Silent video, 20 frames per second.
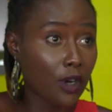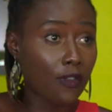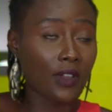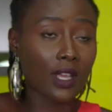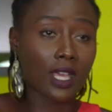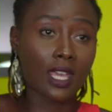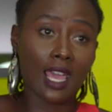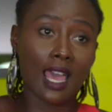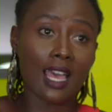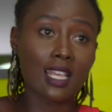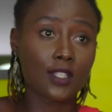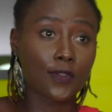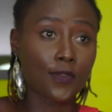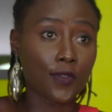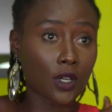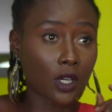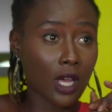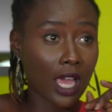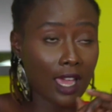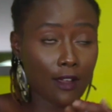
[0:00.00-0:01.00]
perfect cast
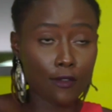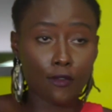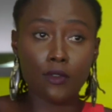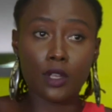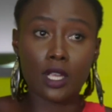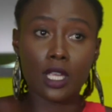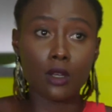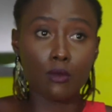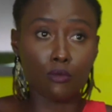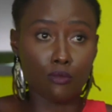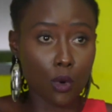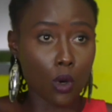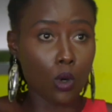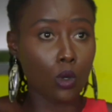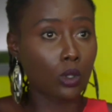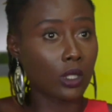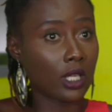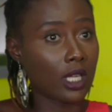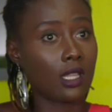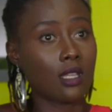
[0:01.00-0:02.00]
for every
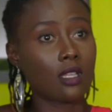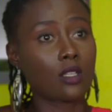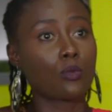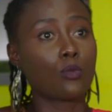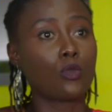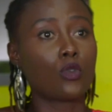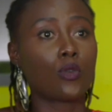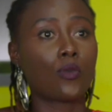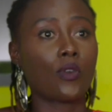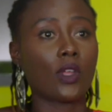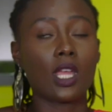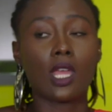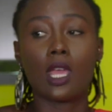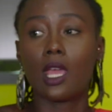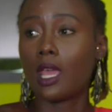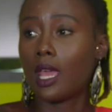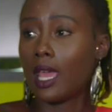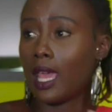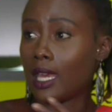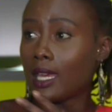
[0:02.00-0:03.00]
role in this movie,
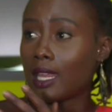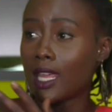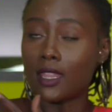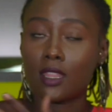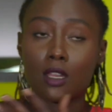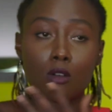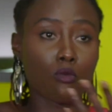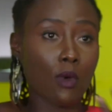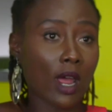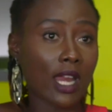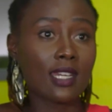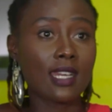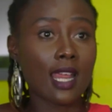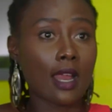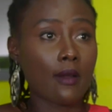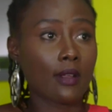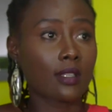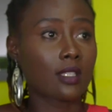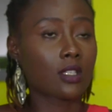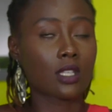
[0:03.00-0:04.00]
and get the right
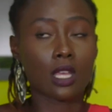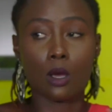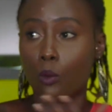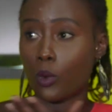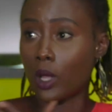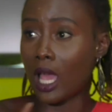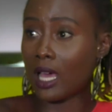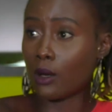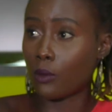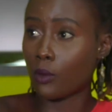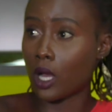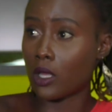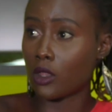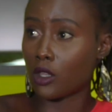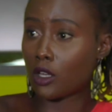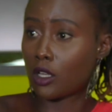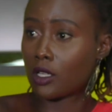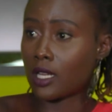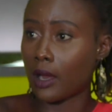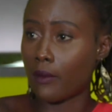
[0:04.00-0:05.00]
directors. We had
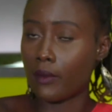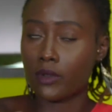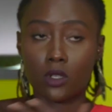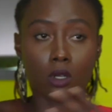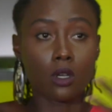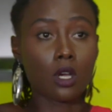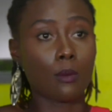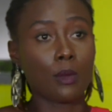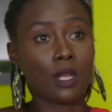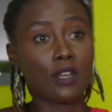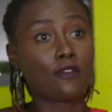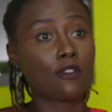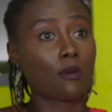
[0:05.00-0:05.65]
another director come in